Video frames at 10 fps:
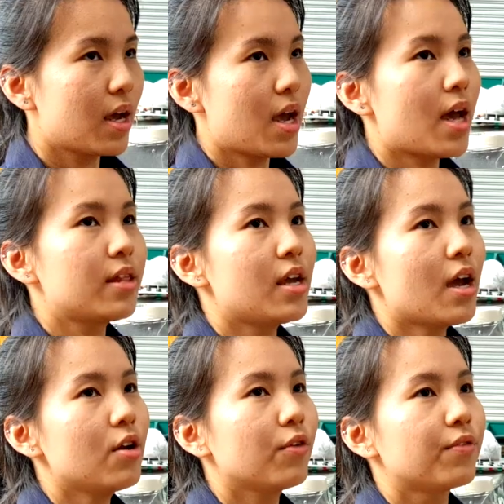At the
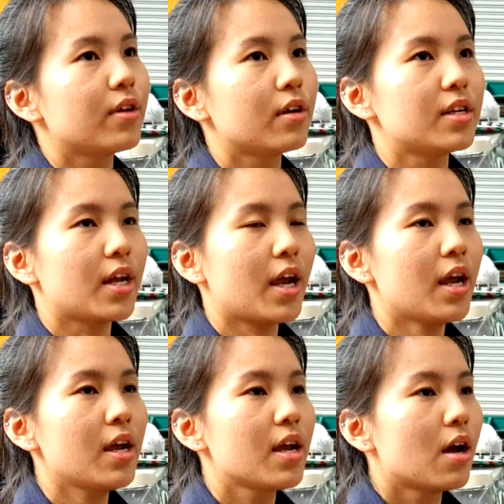end of the day,
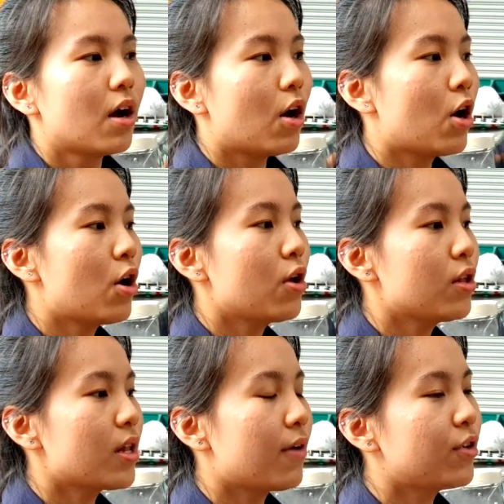
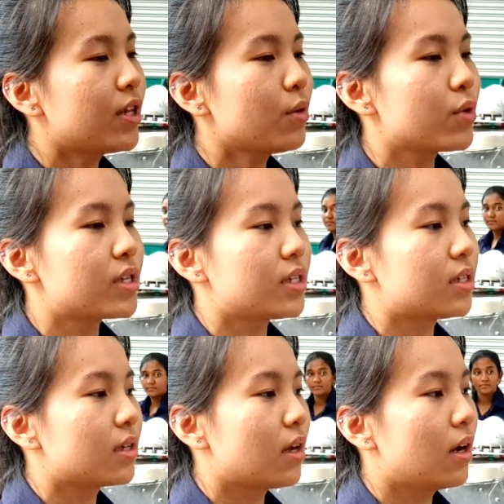everything
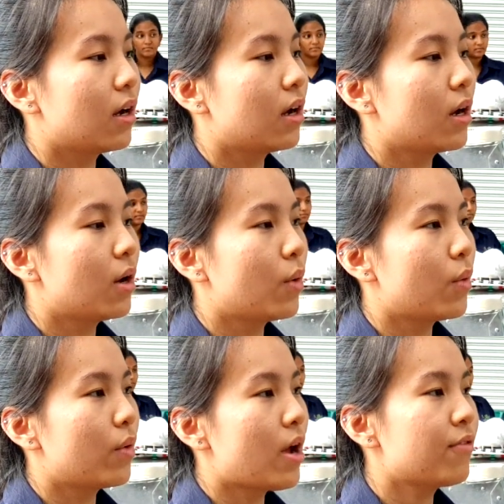
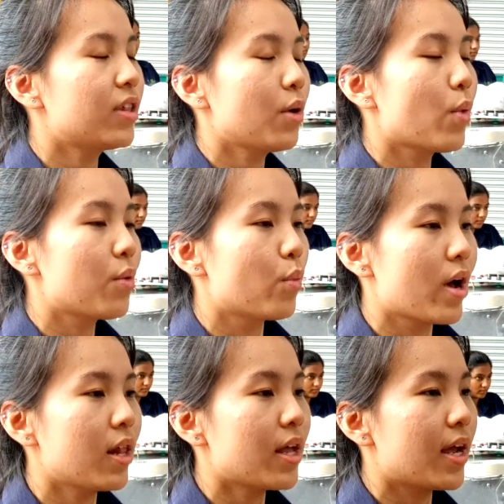went
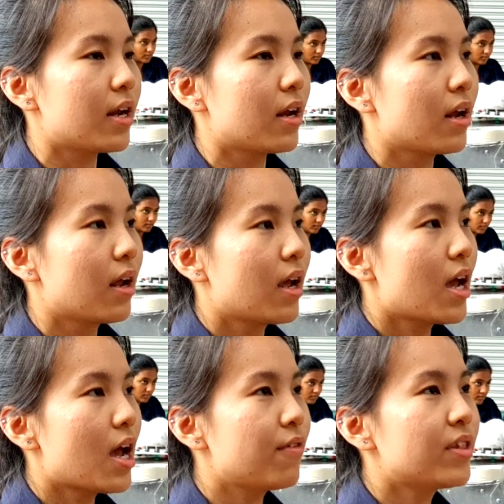well and
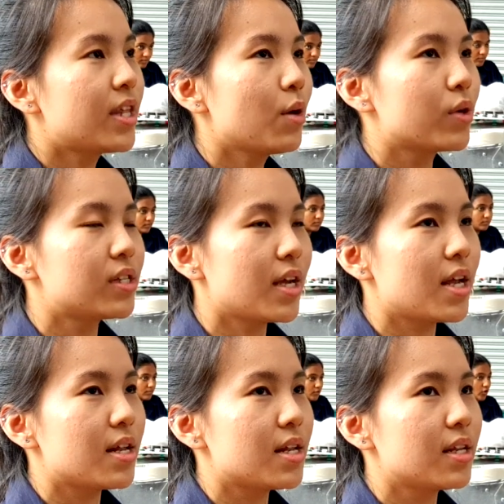everything was in
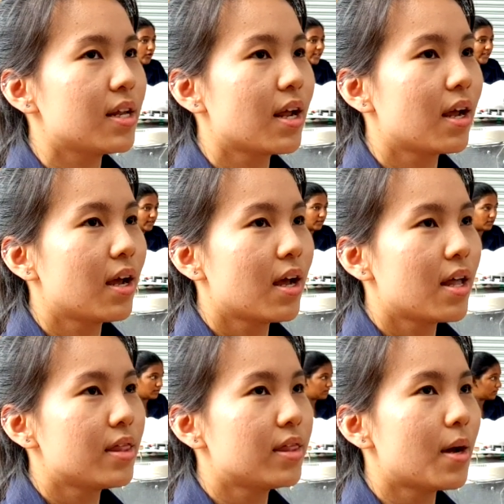
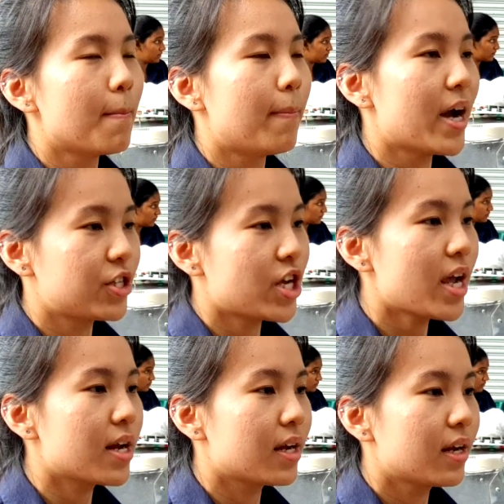the budget
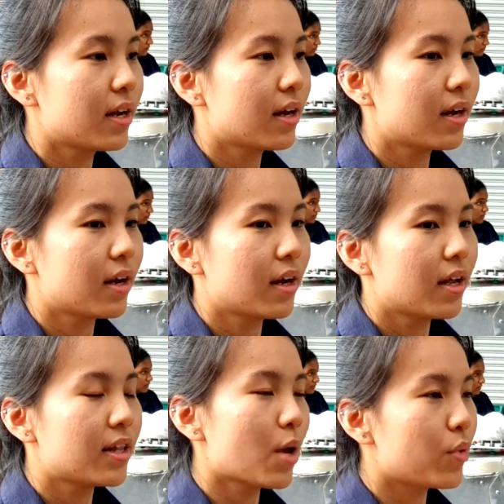
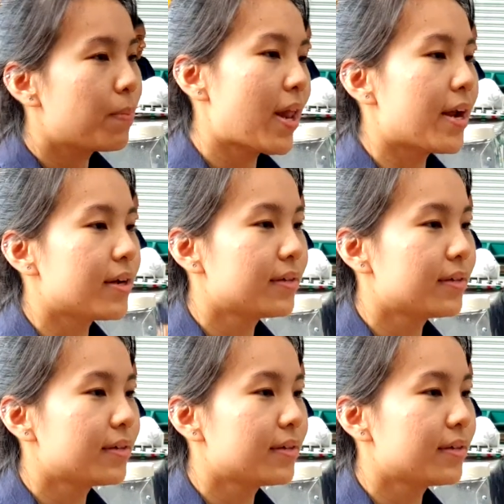that we planned.